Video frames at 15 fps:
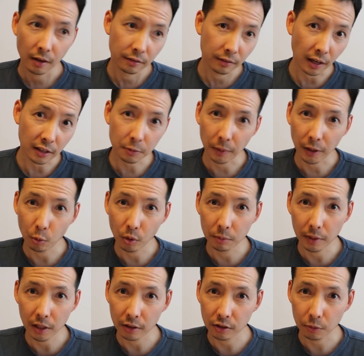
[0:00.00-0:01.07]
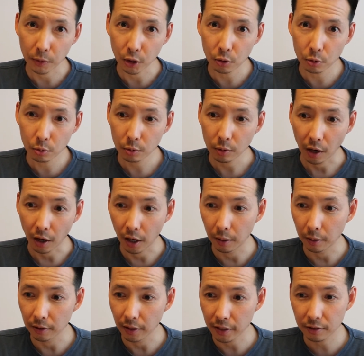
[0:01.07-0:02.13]
my 1-minute spew.
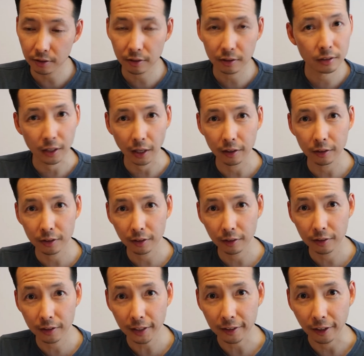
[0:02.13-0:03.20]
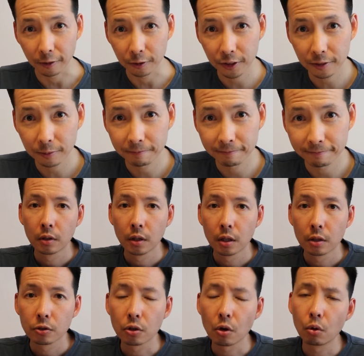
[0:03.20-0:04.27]
Let's get into the details.
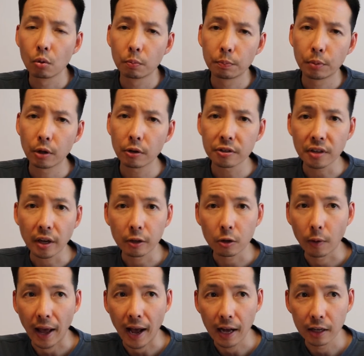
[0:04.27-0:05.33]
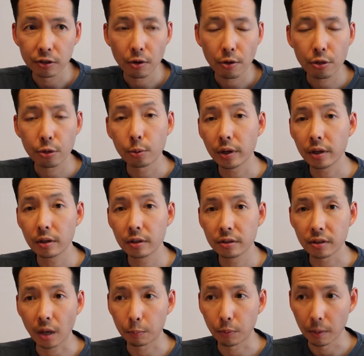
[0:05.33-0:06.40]
So PureCycle has 3
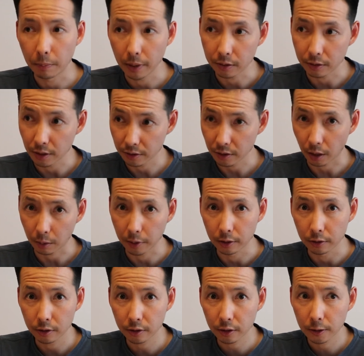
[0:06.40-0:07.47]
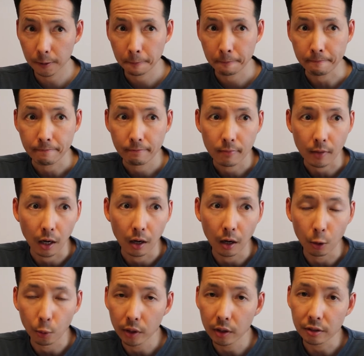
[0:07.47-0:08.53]
separate business segments:
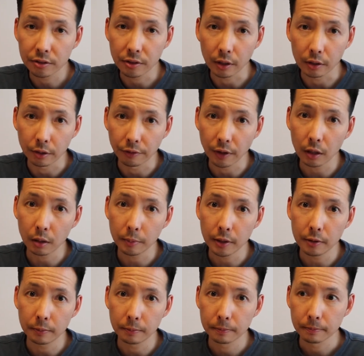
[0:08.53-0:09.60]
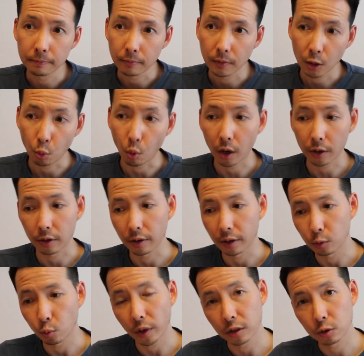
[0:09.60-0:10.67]
real estate development, water
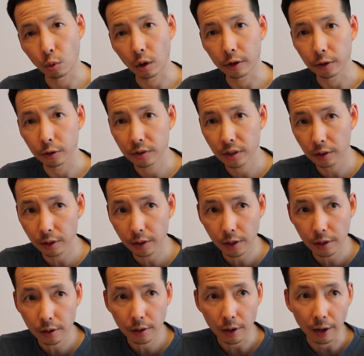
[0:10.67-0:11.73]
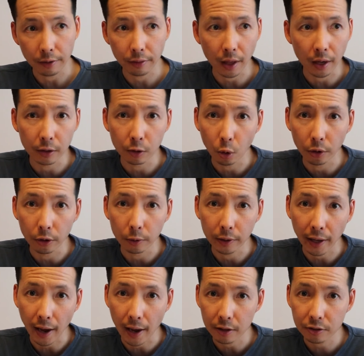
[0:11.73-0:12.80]
and wastewater utility, and then oil and
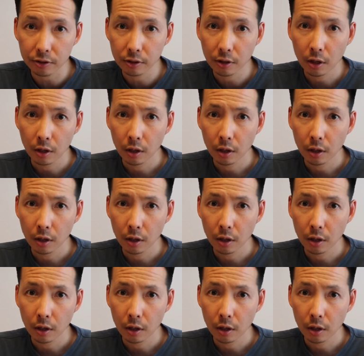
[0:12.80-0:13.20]
gas.